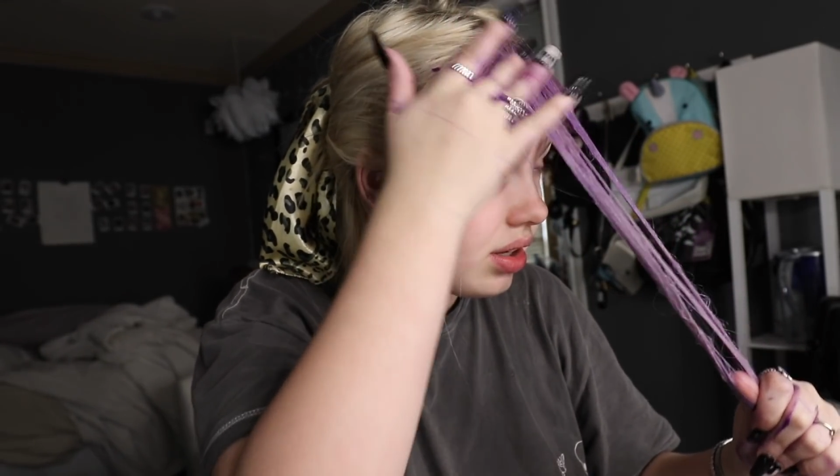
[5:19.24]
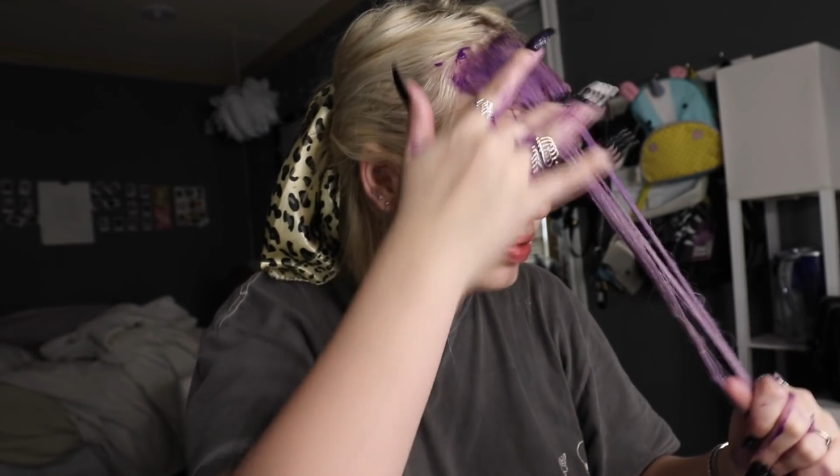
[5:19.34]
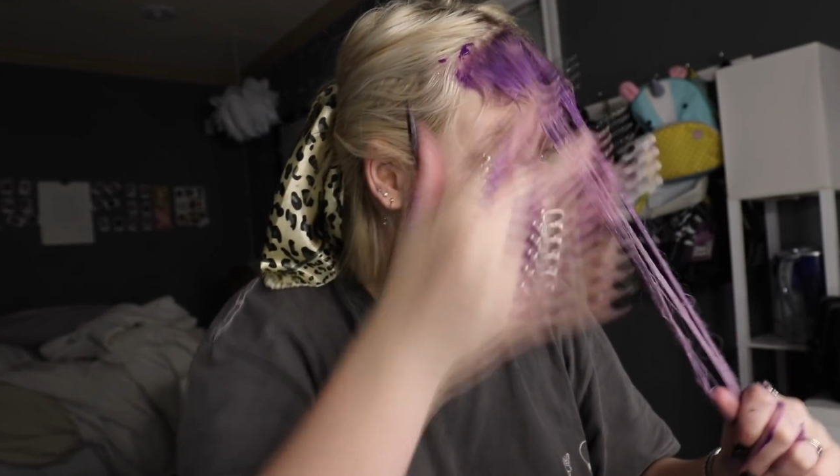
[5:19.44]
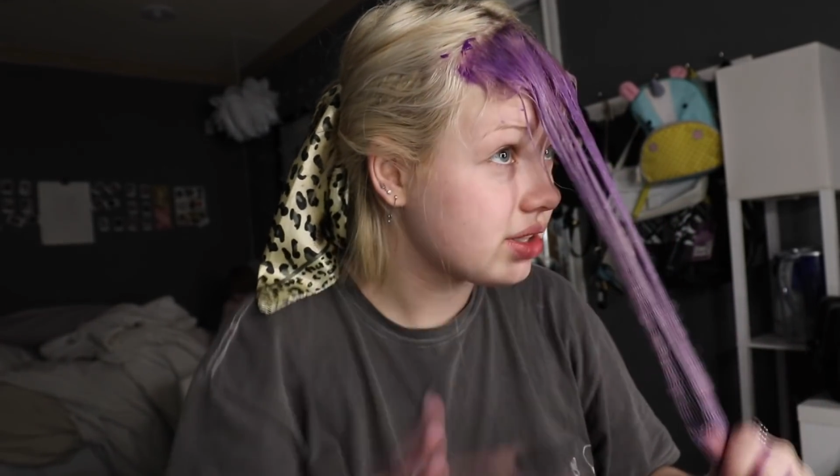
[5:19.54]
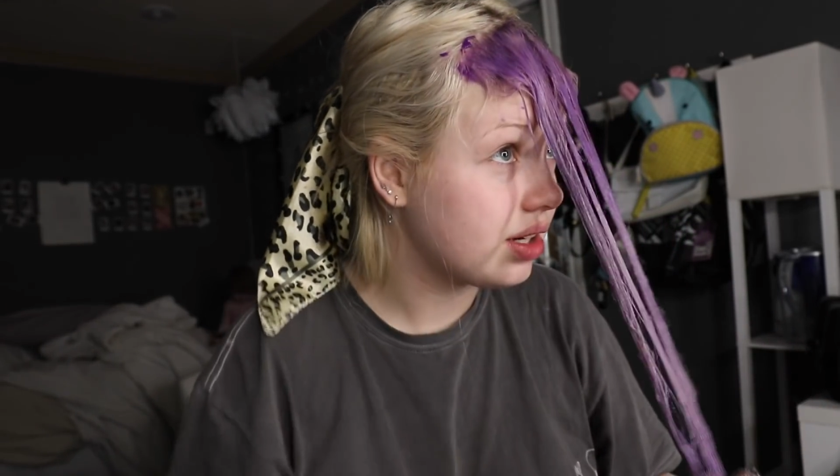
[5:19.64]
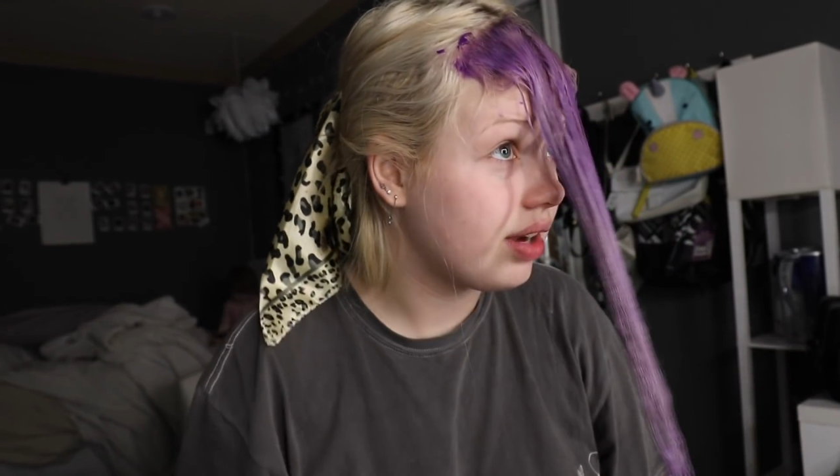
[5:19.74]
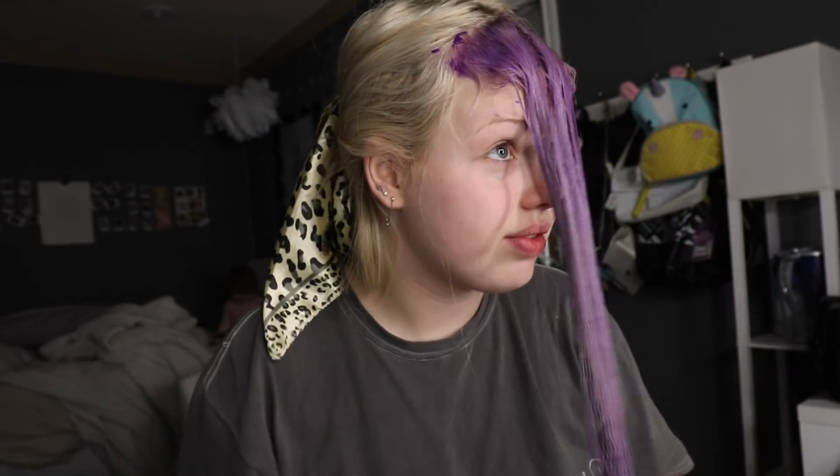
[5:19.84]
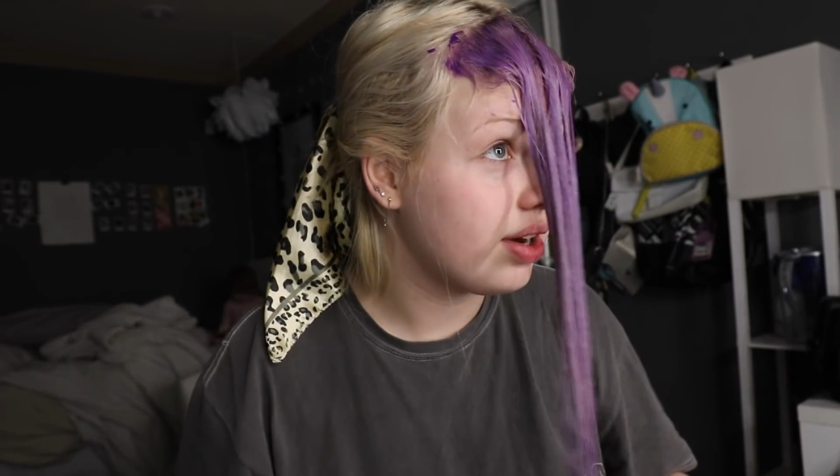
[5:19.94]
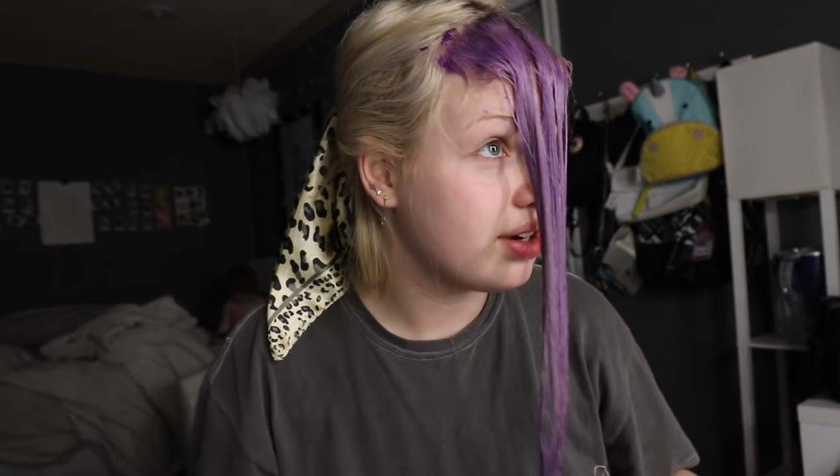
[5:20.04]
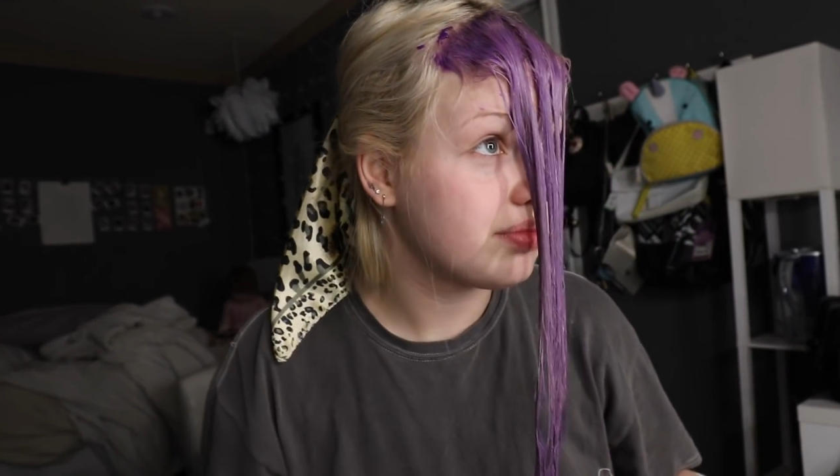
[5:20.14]
I'm just gonna have
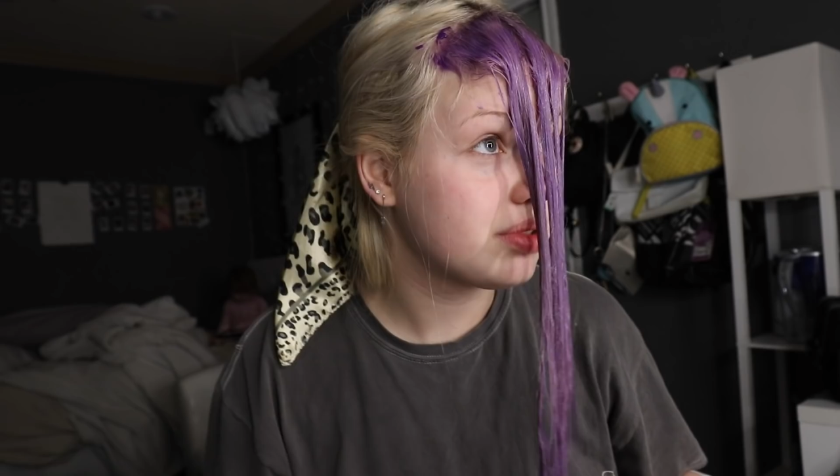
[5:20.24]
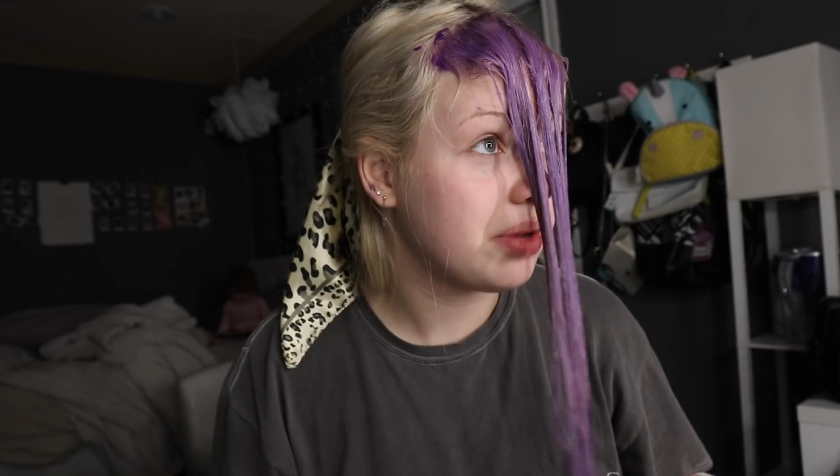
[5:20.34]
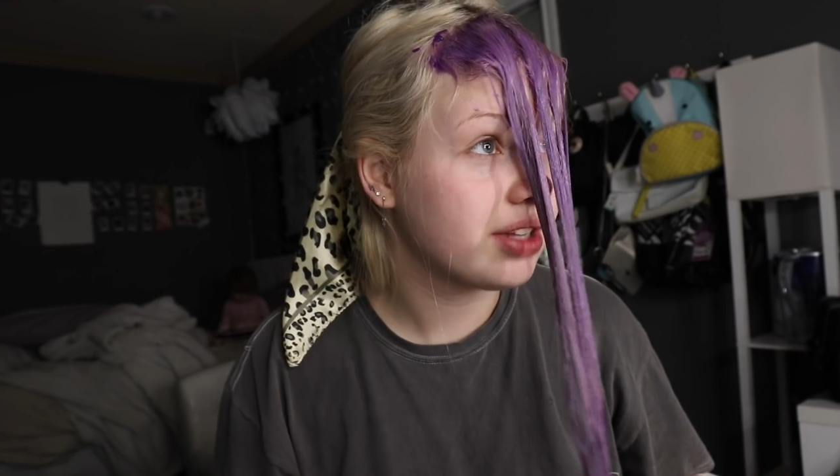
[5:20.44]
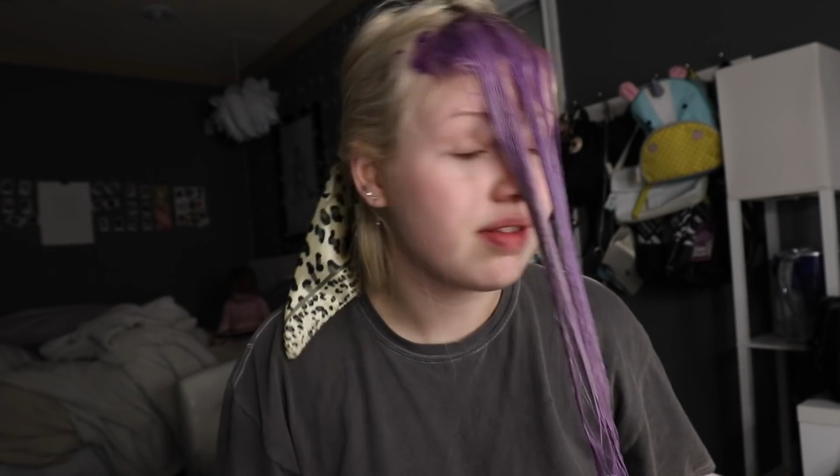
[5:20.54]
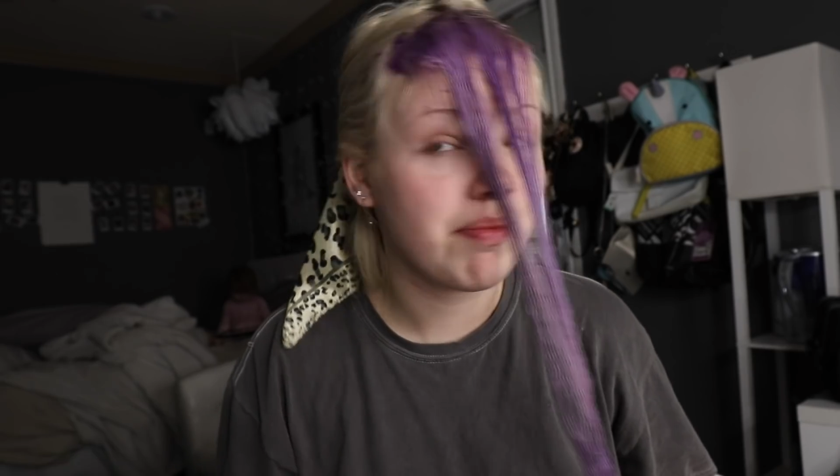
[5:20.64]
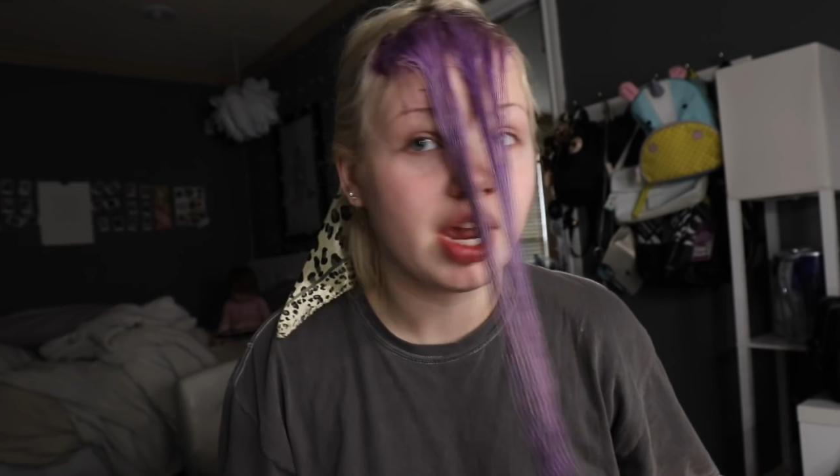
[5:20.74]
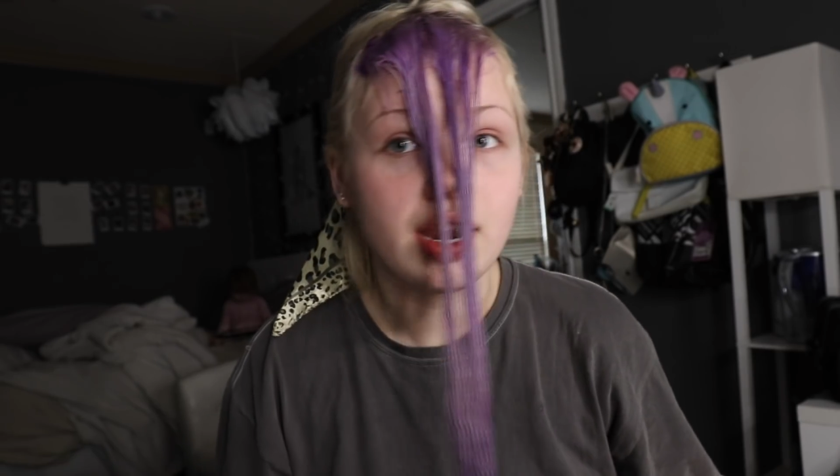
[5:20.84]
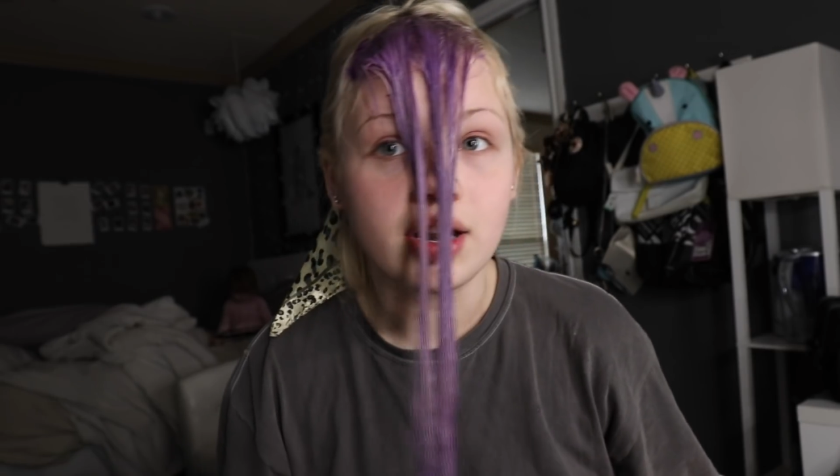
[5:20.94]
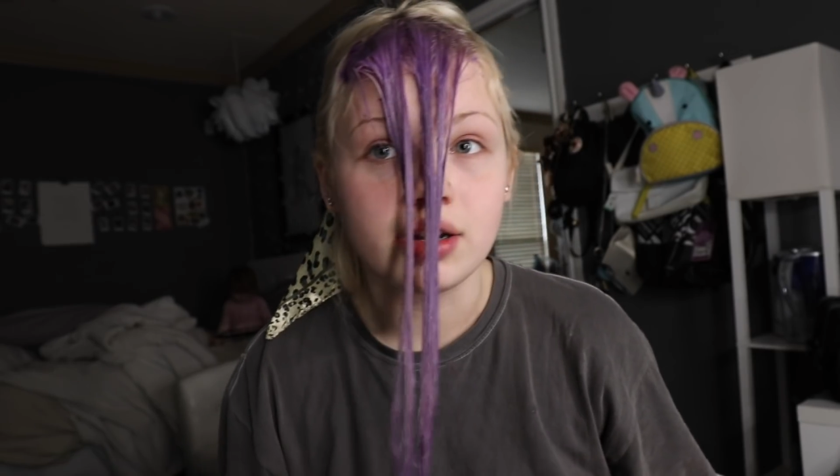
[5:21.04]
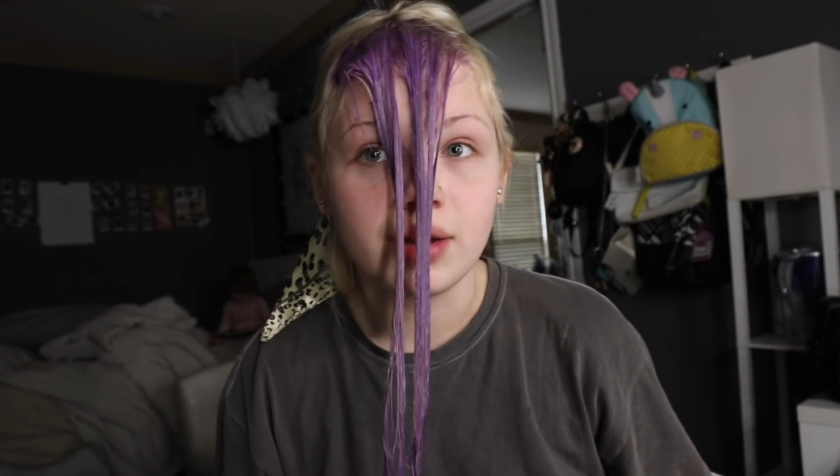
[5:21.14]
random spots of my
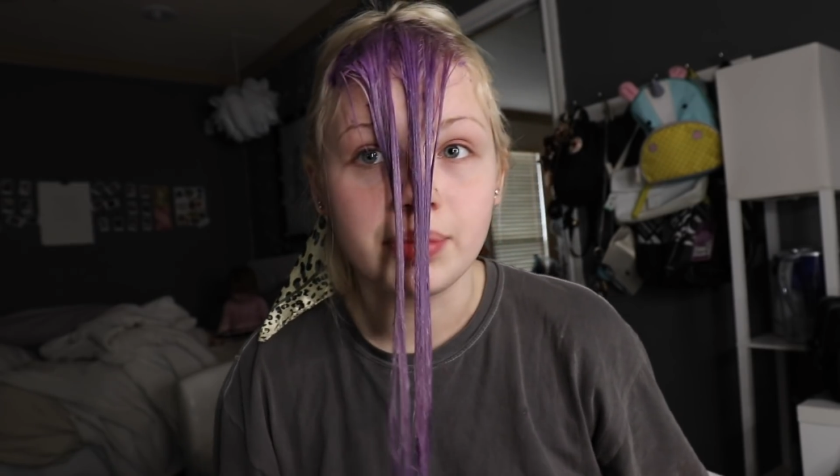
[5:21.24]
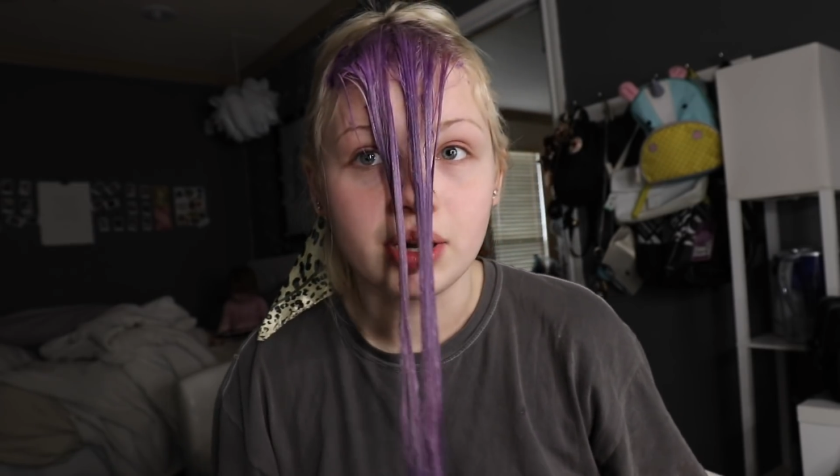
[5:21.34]
hair dyed